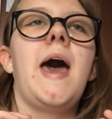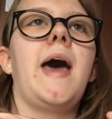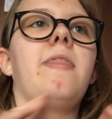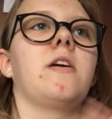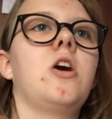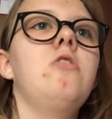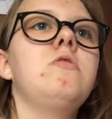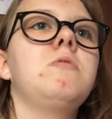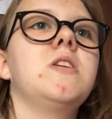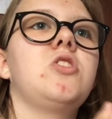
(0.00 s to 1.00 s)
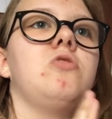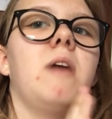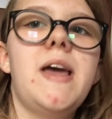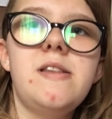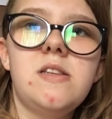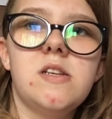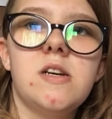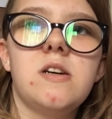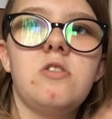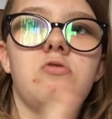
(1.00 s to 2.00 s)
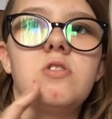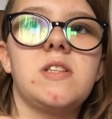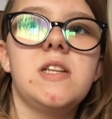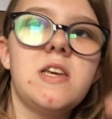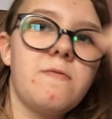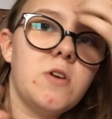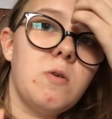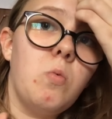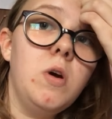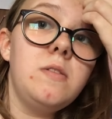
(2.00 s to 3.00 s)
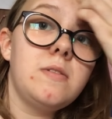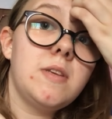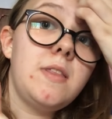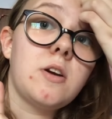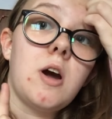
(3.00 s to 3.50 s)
and the code word to enter, you just leave once in the